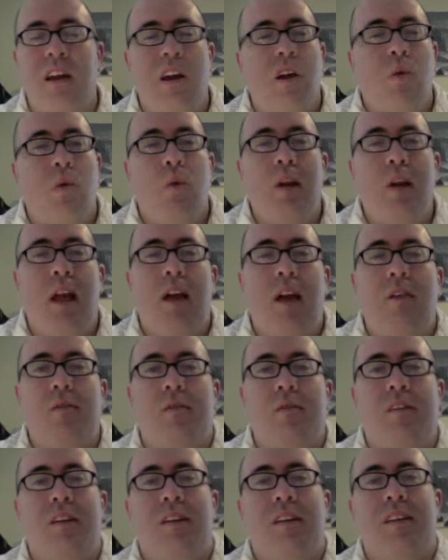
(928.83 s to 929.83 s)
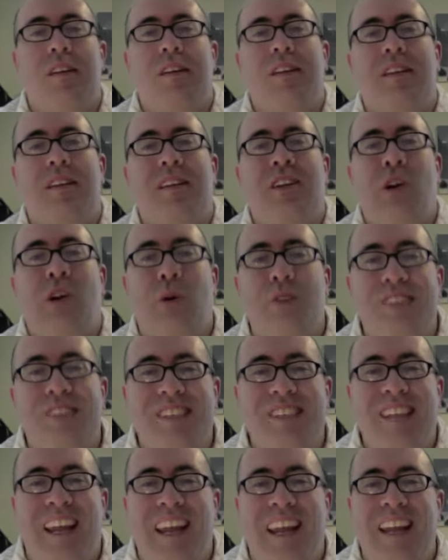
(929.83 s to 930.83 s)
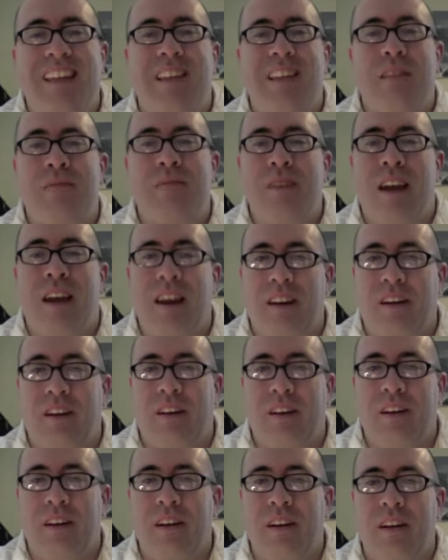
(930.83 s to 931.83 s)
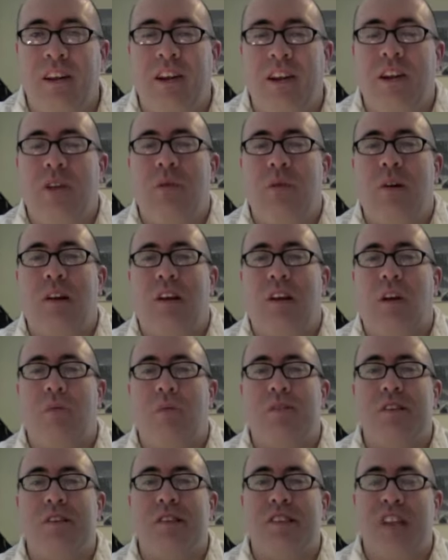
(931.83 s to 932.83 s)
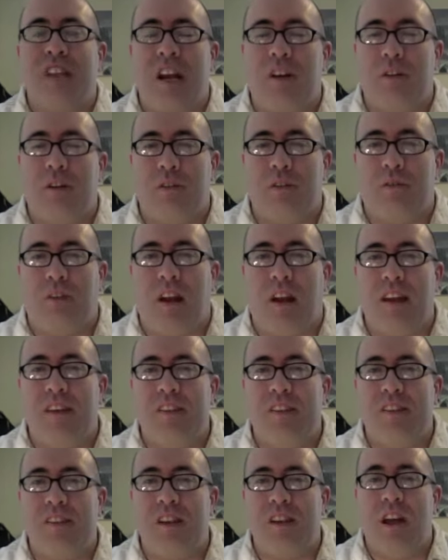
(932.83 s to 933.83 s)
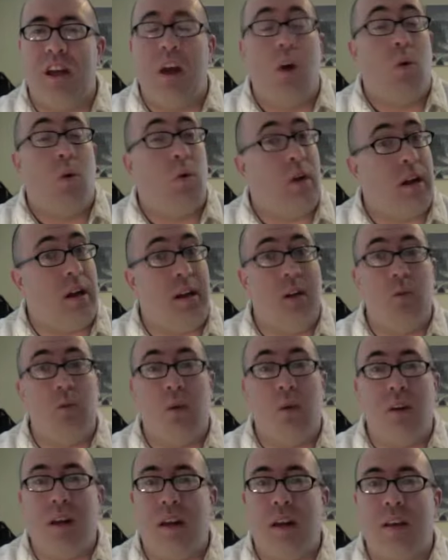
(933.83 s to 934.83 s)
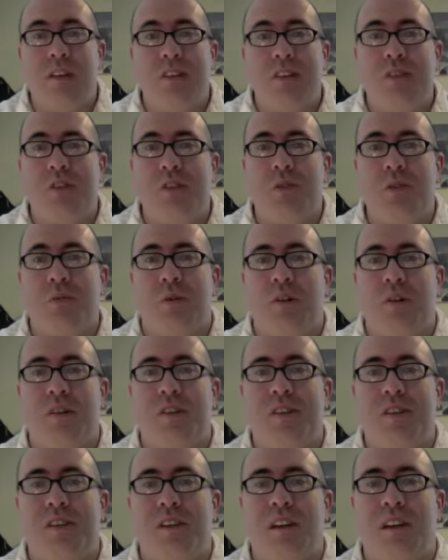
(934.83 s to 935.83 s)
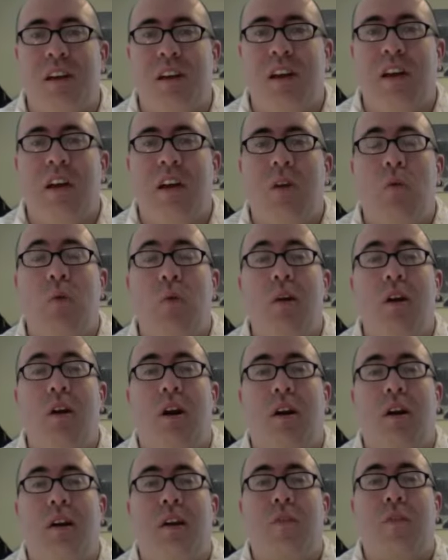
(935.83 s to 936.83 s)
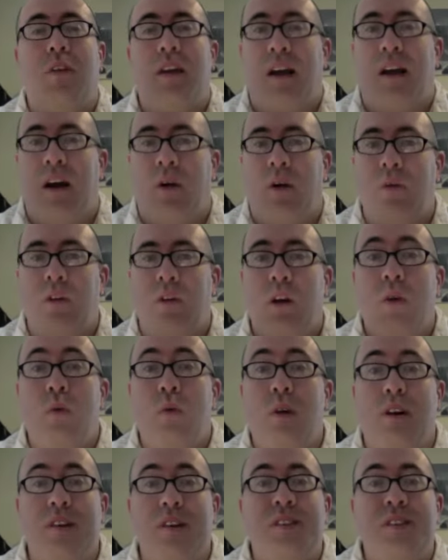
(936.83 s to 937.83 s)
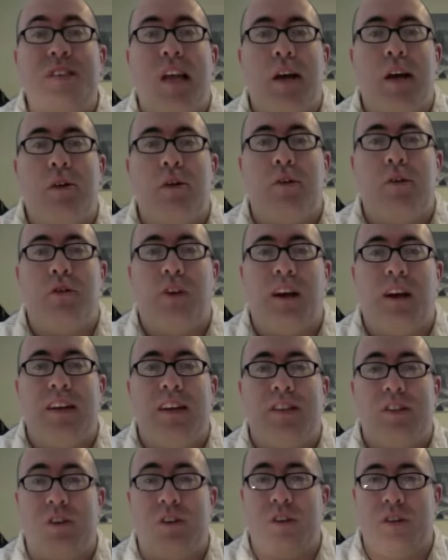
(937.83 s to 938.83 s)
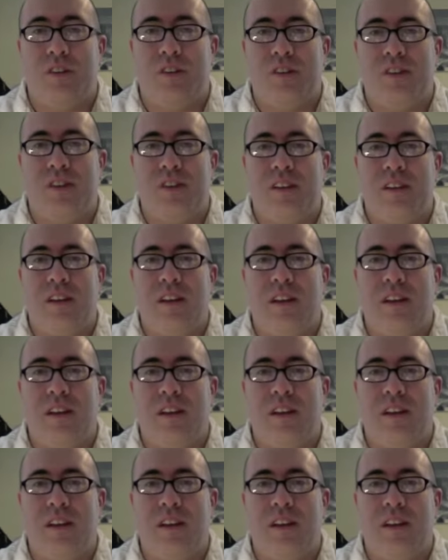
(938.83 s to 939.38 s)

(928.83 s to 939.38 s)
We have no say in the matter when it comes to sacrifice. Again, we're not consumers. We are giving out. We are sacrificers.